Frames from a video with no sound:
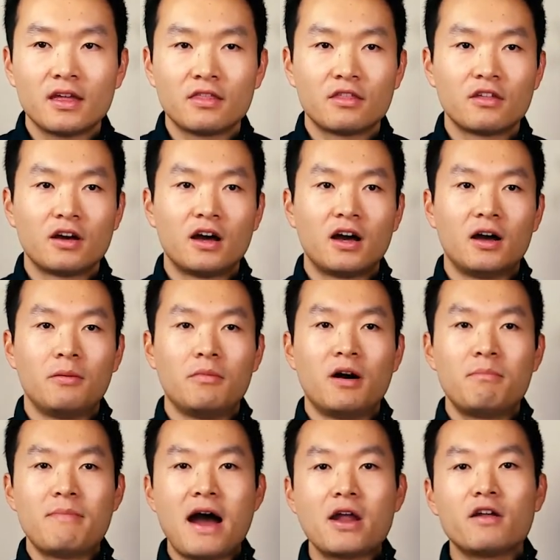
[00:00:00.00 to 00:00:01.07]
The
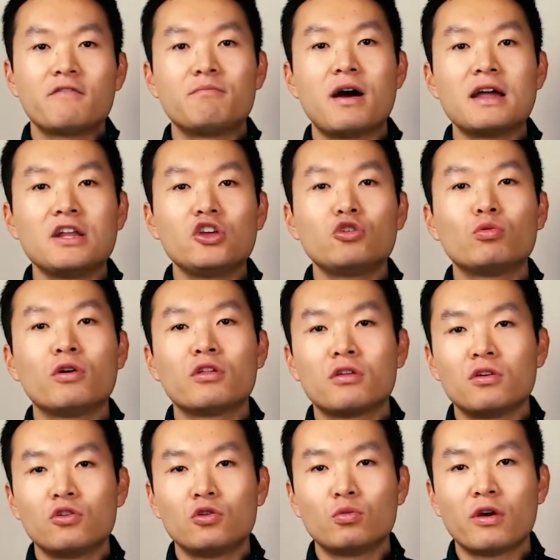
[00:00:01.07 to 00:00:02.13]
amount of money
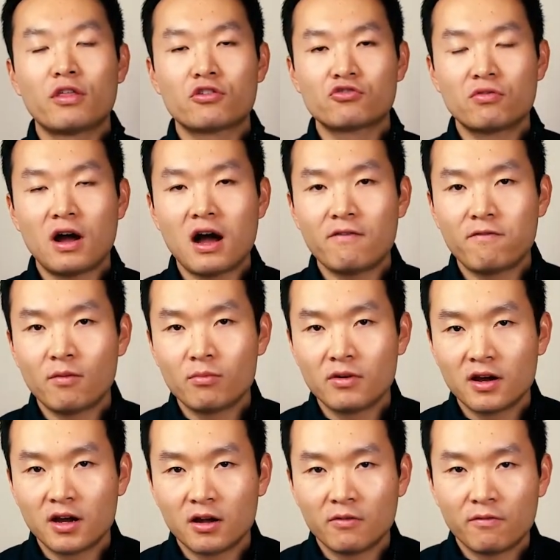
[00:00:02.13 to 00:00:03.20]
you withdraw from
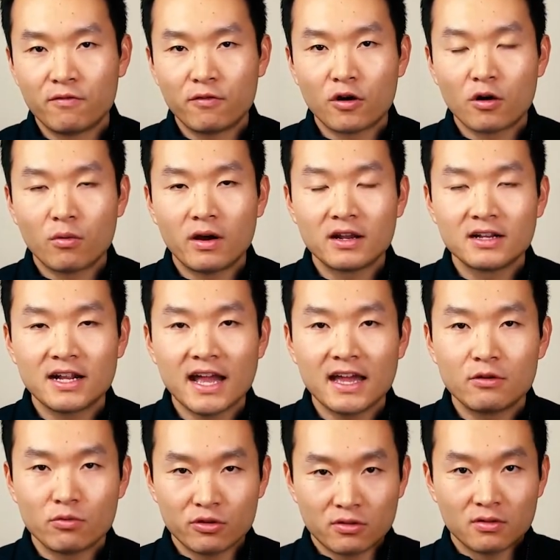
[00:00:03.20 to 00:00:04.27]
a
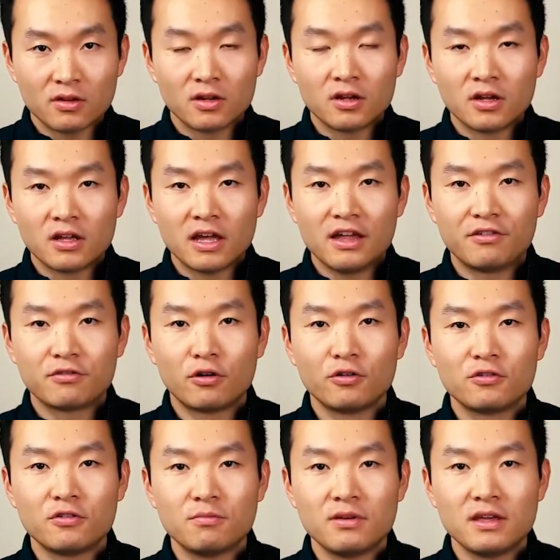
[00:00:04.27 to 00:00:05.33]
401k is
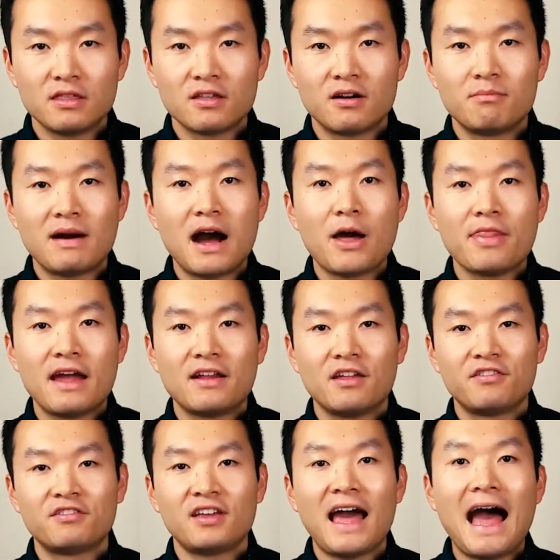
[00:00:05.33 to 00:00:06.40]
going to be the amount that
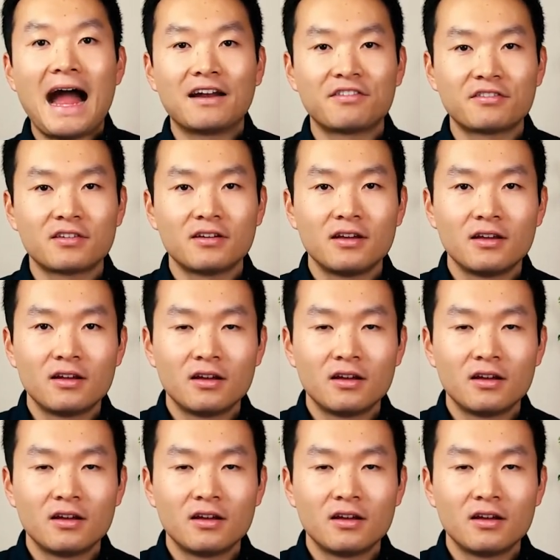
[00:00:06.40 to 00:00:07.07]
is taxed.